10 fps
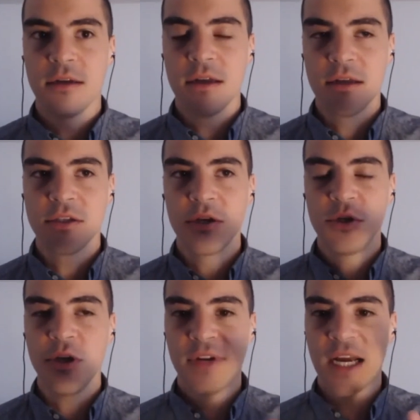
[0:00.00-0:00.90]
So do
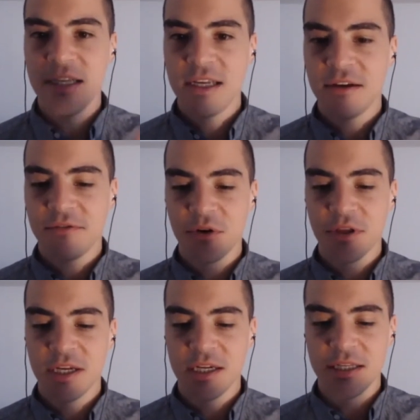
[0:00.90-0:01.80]
you have an idea for
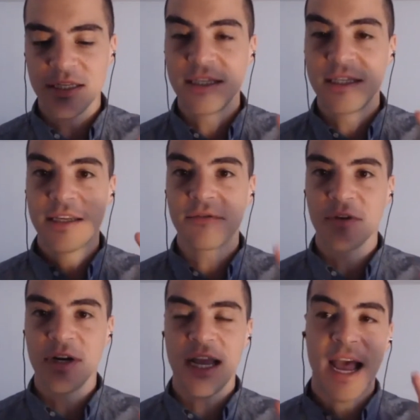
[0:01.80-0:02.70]
the
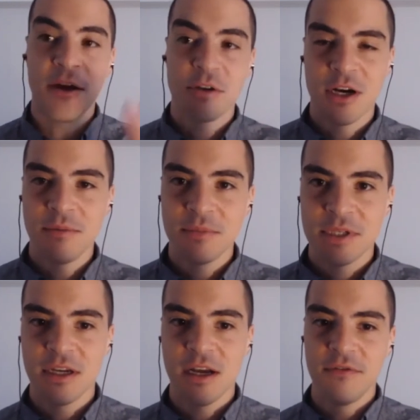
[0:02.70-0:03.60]
different outcomes
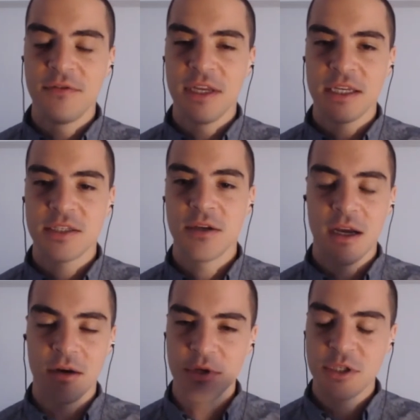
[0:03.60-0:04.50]
of this
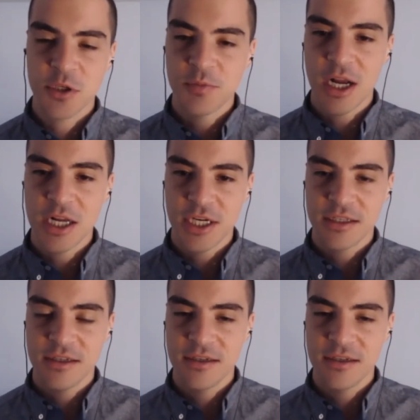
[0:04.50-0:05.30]
research project?